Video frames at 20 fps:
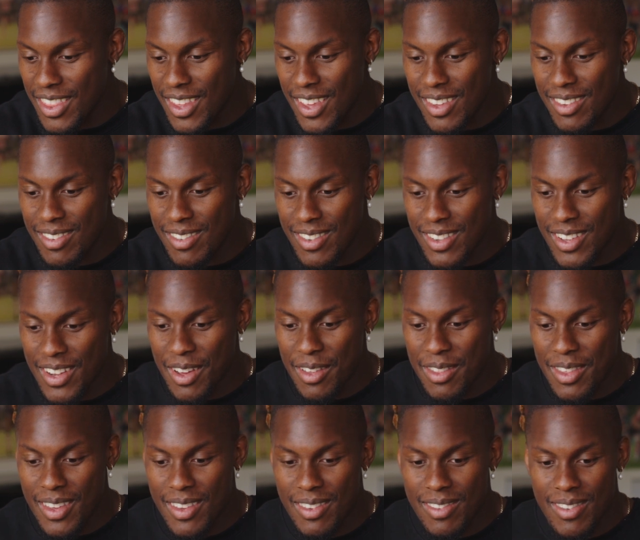There's
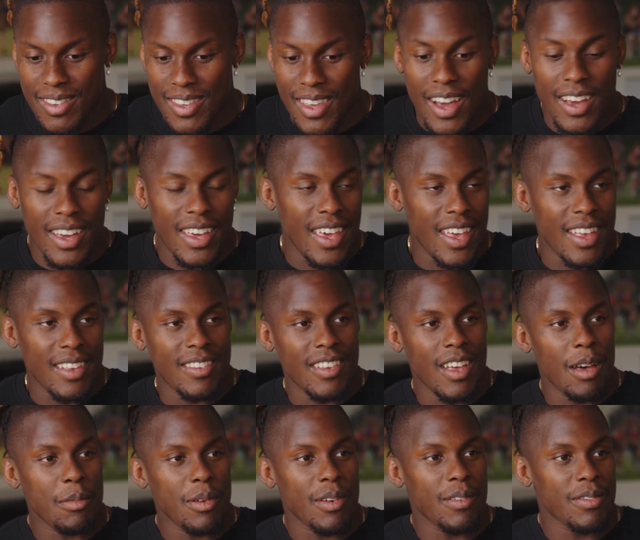these young kids
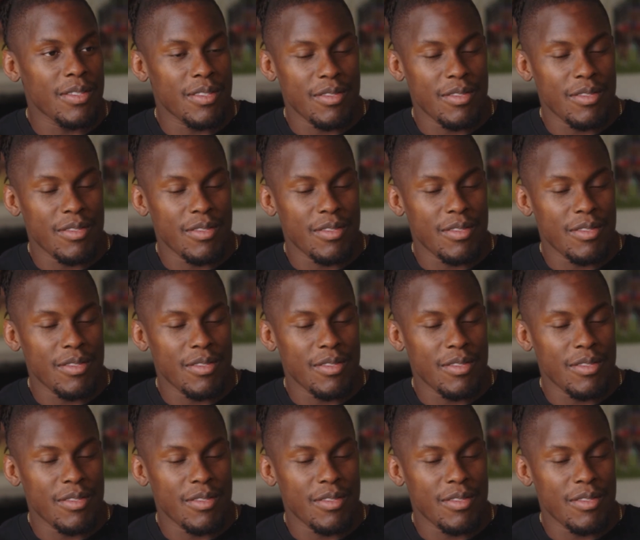coming